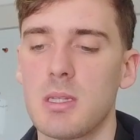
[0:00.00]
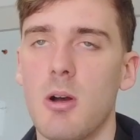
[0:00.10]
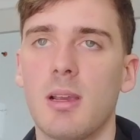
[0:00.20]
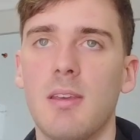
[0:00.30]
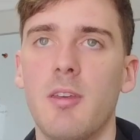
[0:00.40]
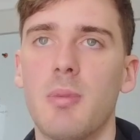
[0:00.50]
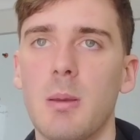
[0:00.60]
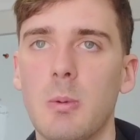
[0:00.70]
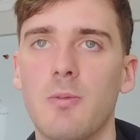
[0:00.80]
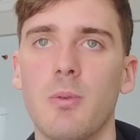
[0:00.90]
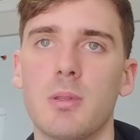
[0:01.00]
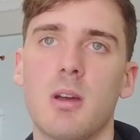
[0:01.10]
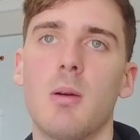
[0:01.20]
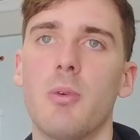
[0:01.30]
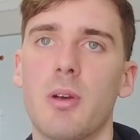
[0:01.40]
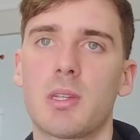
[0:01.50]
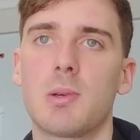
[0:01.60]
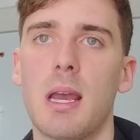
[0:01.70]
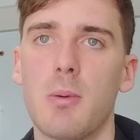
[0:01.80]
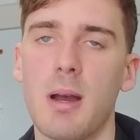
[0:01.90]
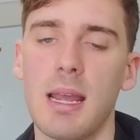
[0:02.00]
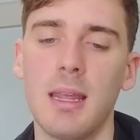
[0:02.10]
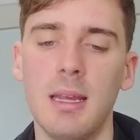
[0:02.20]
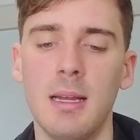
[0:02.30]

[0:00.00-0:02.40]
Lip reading: was not giving people full-time work straight away.